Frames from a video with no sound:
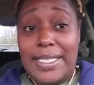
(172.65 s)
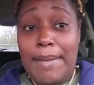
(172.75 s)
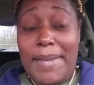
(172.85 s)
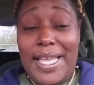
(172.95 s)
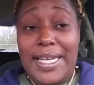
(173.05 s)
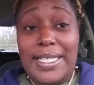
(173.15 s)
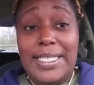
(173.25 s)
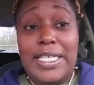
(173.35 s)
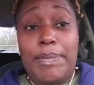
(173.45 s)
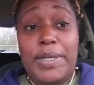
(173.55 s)
Somebody is
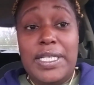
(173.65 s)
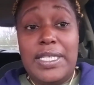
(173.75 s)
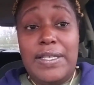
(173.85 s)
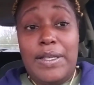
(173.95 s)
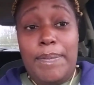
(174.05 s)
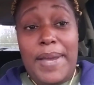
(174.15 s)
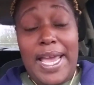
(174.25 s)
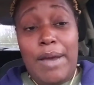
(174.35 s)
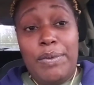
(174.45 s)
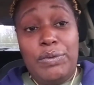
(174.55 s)
stepping into their
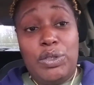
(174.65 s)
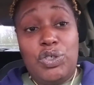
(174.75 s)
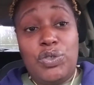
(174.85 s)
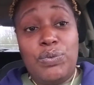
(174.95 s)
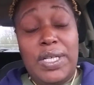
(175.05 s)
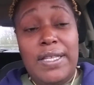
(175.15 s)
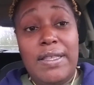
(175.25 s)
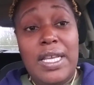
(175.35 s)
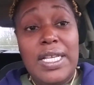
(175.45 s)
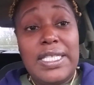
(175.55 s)
power, their strength.
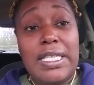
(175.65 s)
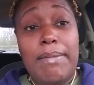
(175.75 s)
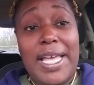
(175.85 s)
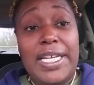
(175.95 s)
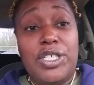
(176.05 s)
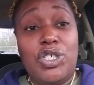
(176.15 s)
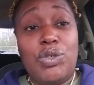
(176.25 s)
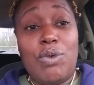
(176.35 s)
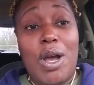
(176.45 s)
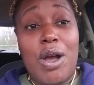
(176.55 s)
Somebody is
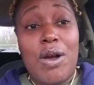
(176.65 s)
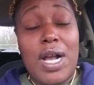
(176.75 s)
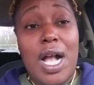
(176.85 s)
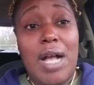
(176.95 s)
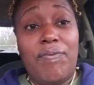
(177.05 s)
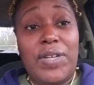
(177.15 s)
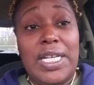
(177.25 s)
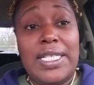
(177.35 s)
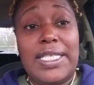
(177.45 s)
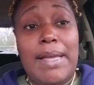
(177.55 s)
strong,
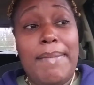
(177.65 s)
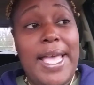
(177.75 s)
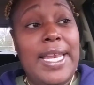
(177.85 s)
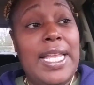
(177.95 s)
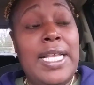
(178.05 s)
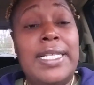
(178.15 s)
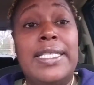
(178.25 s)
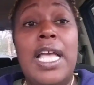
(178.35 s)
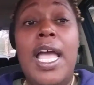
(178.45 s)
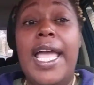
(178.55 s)
confident. Somebody
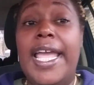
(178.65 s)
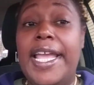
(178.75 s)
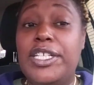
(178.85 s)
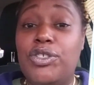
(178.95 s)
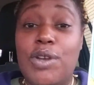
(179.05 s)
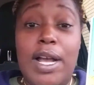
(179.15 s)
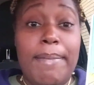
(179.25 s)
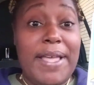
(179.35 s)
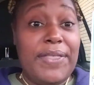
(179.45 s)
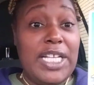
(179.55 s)
is headstrong
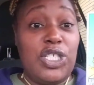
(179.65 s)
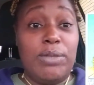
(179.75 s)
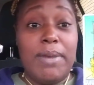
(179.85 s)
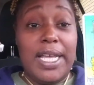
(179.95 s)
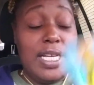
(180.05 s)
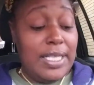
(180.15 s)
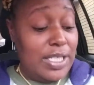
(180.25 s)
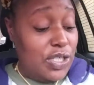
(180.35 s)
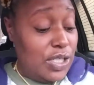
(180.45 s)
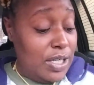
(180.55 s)
about that shmoney
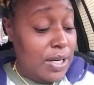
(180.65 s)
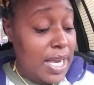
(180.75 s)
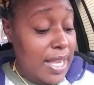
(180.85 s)
this year.